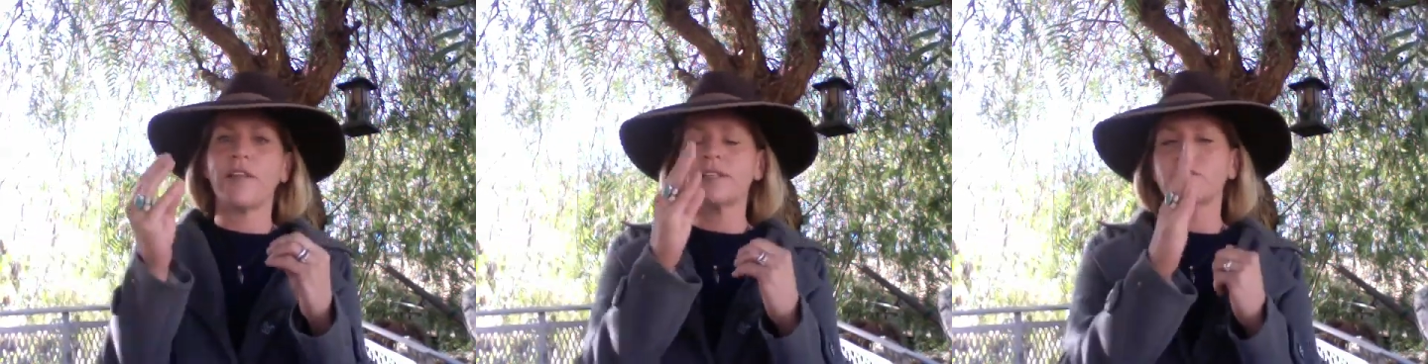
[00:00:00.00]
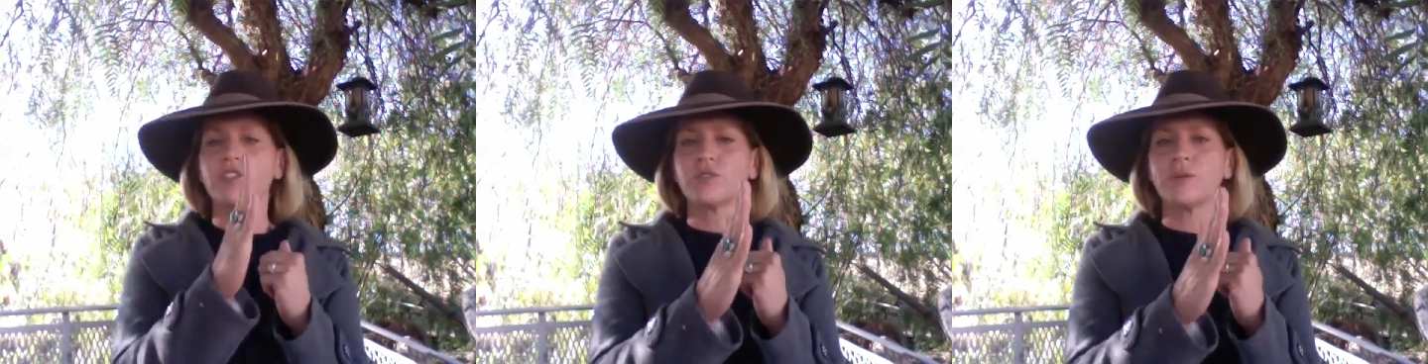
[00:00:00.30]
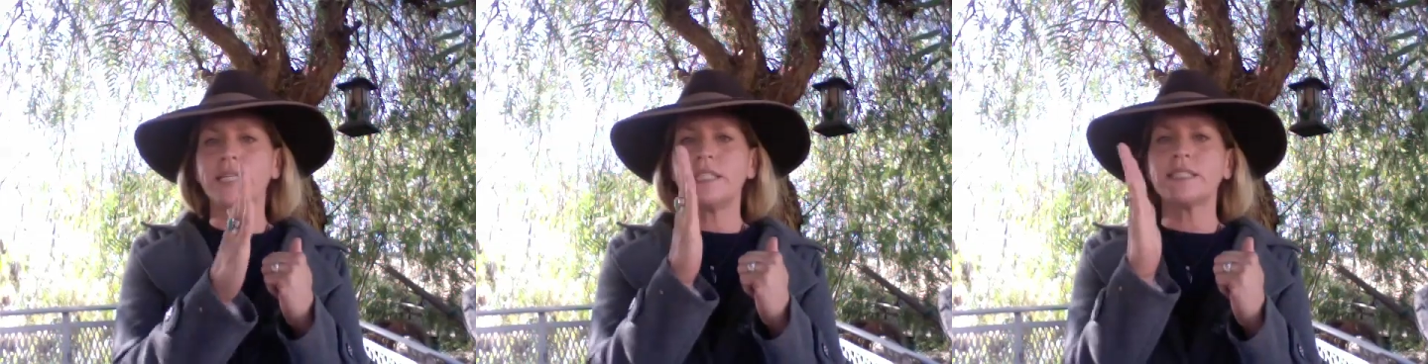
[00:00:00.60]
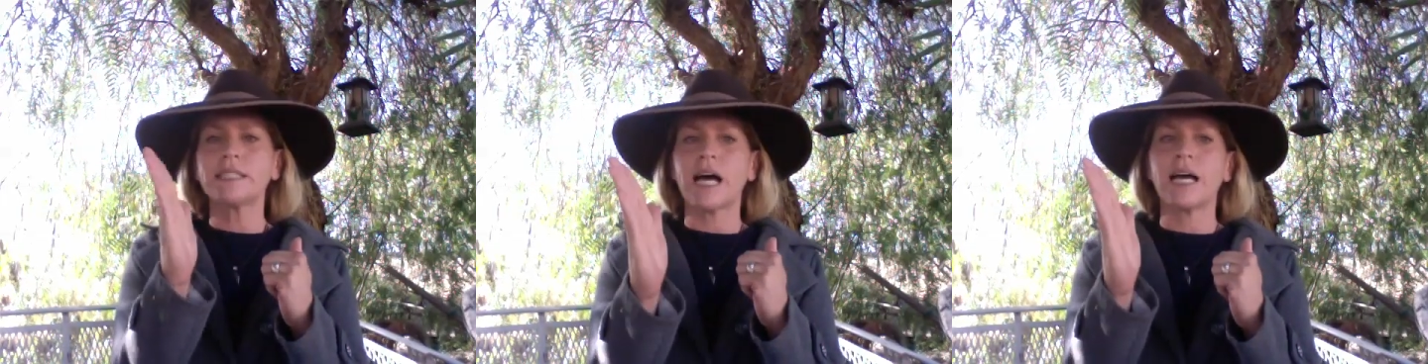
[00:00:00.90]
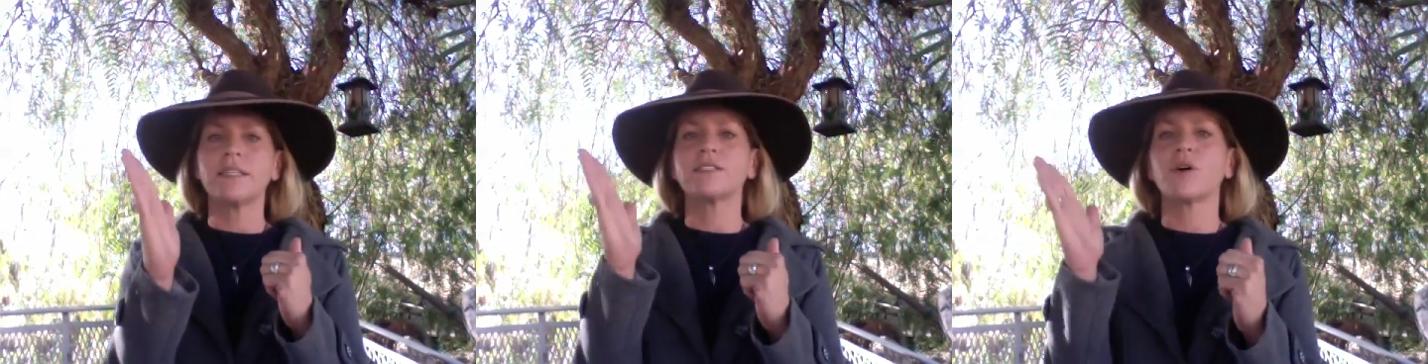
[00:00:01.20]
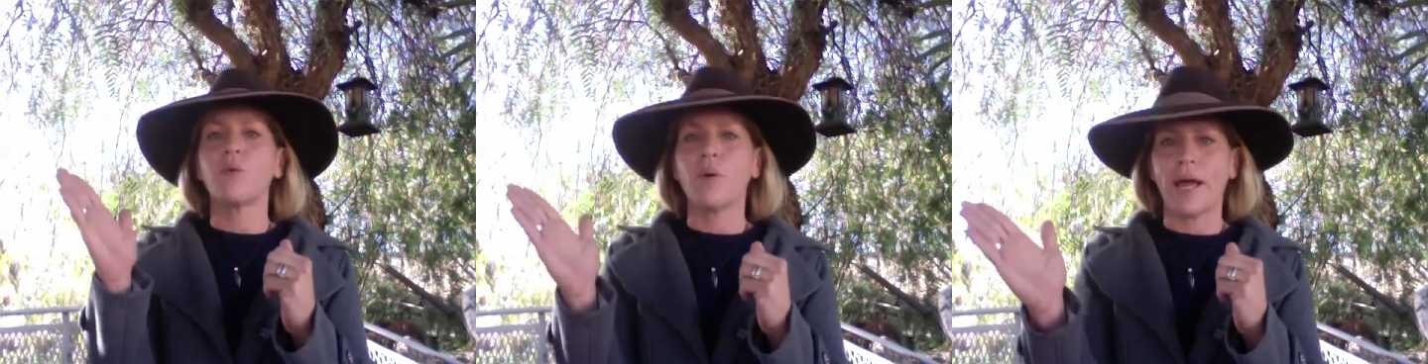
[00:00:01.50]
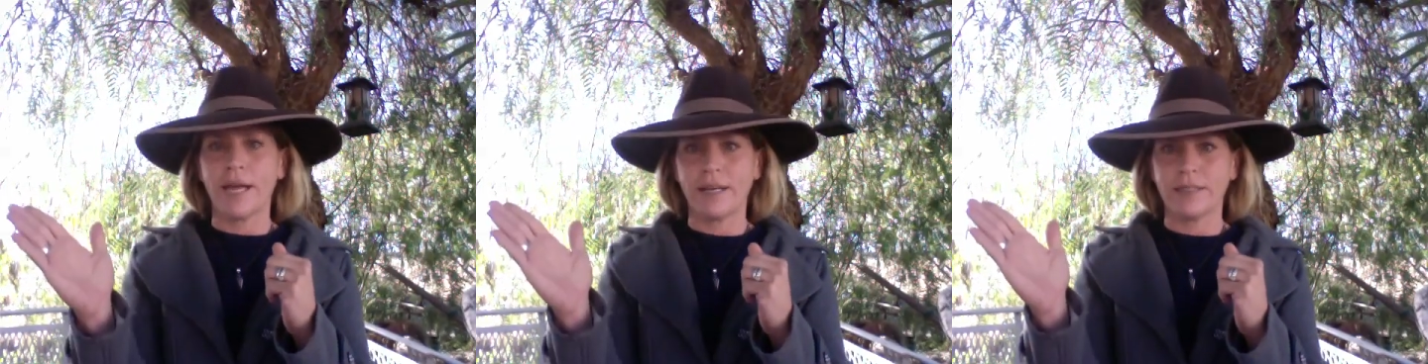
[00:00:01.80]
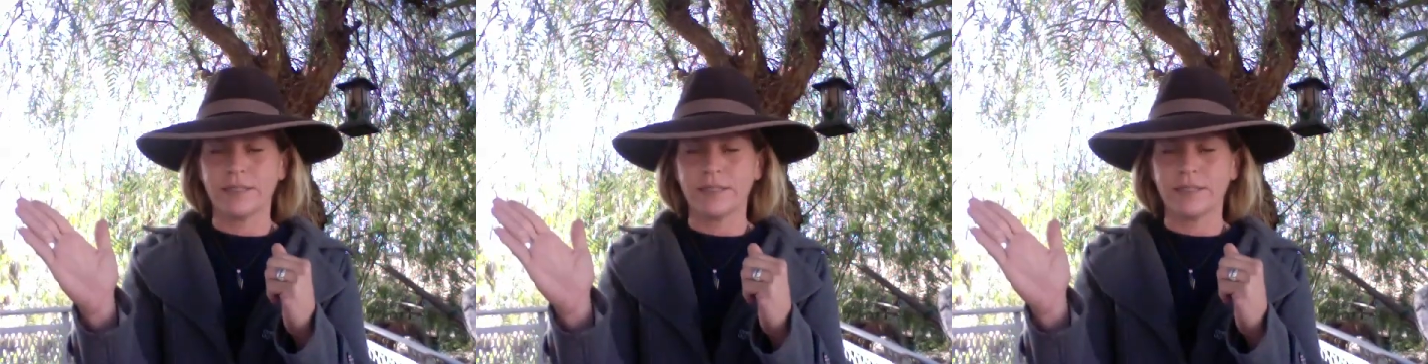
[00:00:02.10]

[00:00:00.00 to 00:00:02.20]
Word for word: That's three signs away.